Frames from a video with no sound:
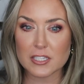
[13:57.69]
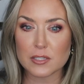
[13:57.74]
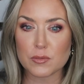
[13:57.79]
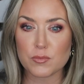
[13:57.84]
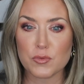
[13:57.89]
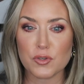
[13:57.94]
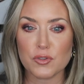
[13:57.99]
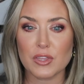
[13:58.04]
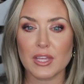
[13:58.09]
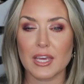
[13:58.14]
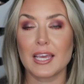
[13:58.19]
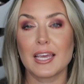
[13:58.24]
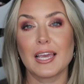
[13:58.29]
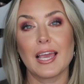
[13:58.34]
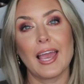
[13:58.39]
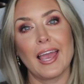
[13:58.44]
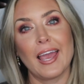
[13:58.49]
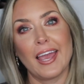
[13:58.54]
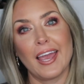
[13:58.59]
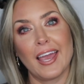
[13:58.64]

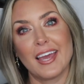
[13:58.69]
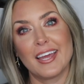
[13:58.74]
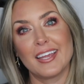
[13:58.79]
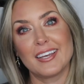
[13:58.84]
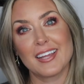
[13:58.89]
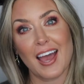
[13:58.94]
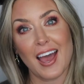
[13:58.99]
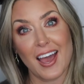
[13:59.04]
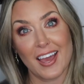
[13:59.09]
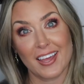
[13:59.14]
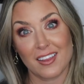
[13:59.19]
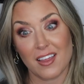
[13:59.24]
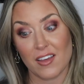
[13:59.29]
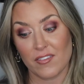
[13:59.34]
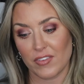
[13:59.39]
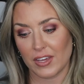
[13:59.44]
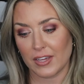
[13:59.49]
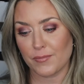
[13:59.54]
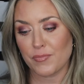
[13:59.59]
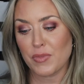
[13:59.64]
smoothing, and I
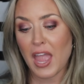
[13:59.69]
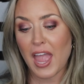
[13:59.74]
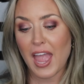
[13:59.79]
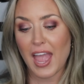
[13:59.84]
love it.